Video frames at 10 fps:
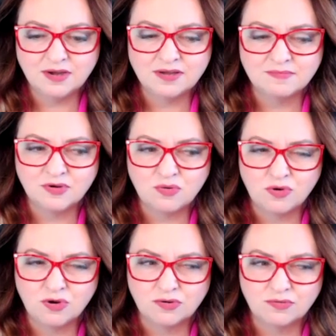um,
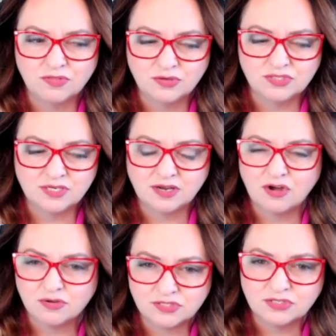or those that I
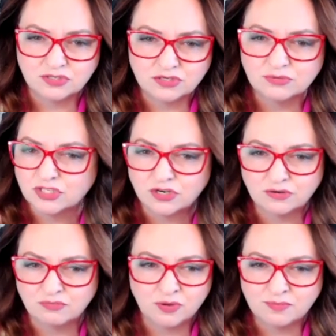call sisters, which
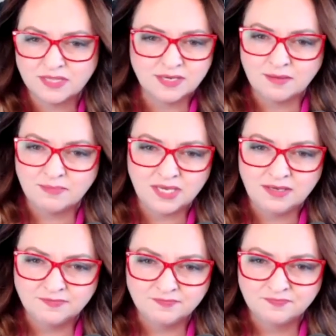are women that I
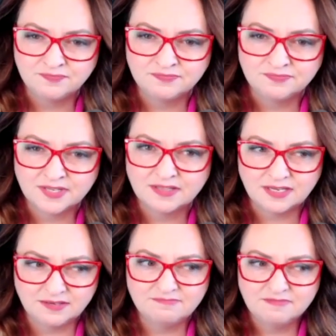meet.
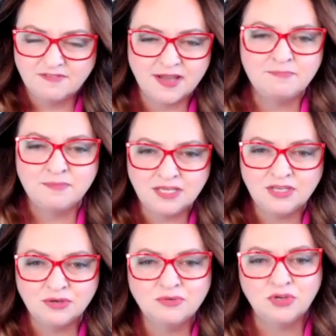Like, if I meet
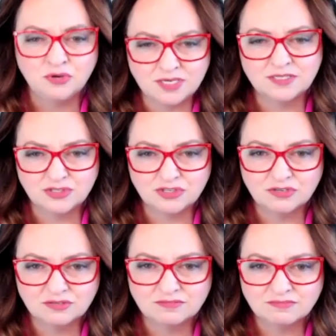you, you're my
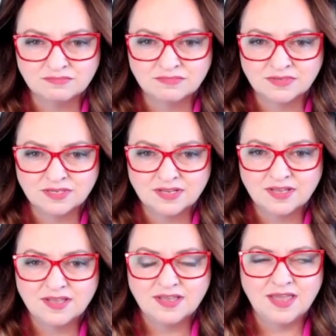sister.
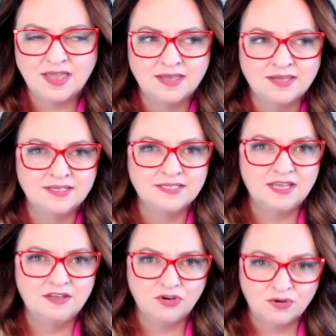And
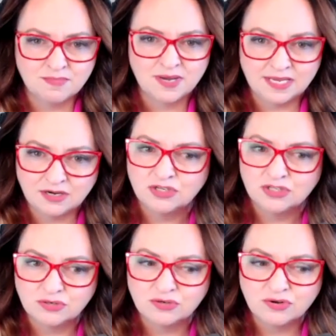if you're in my inner
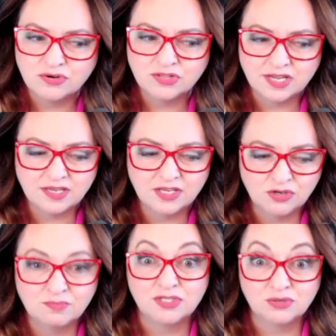circle, like,
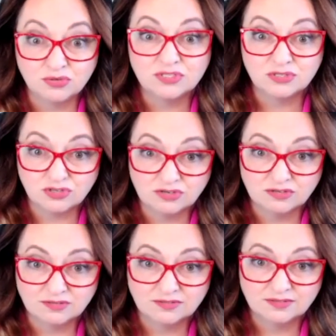you're my soul sister.
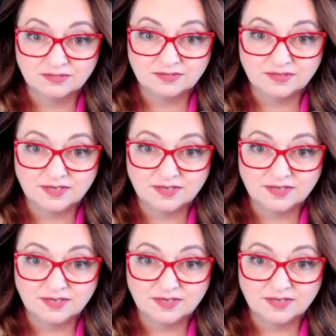Yeah.